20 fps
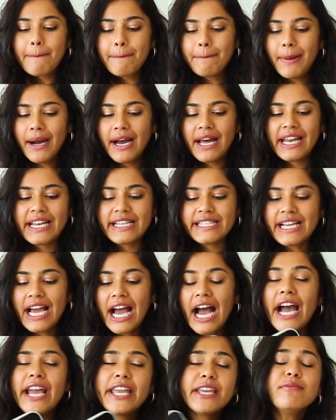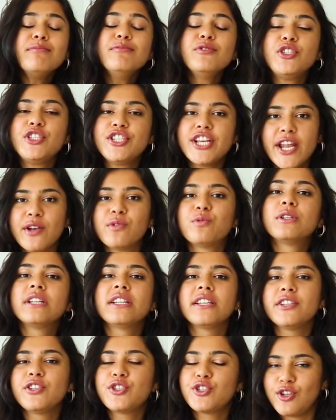But I am
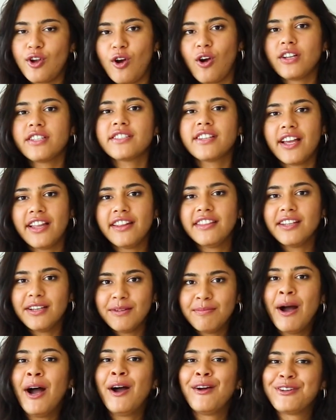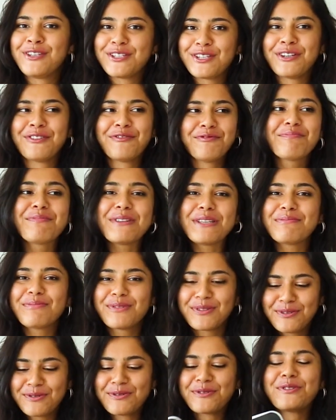genuinely shocked at the amount of
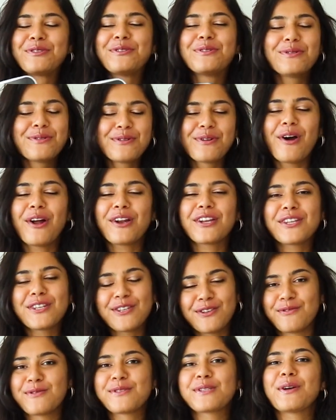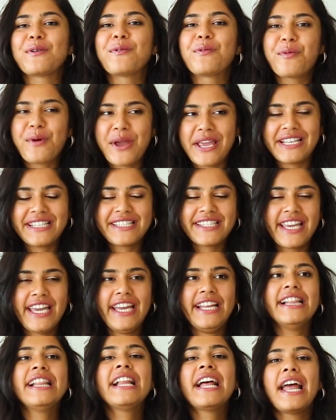people who do not use a weighing
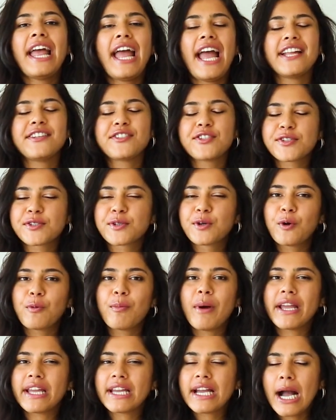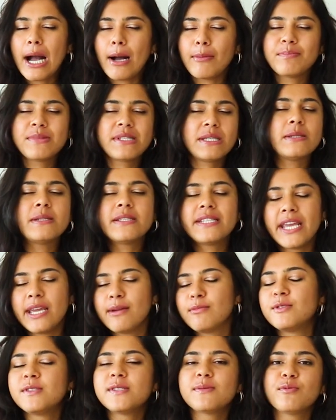scale and just go by cups and
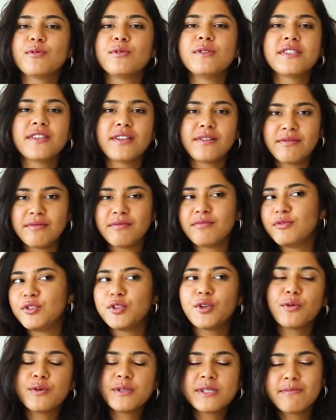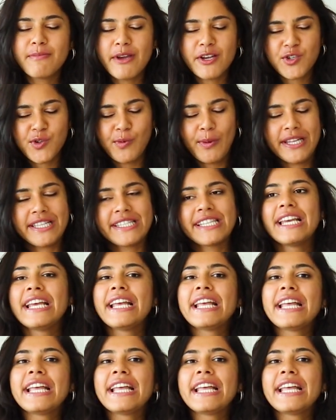tablespoons and those measurements.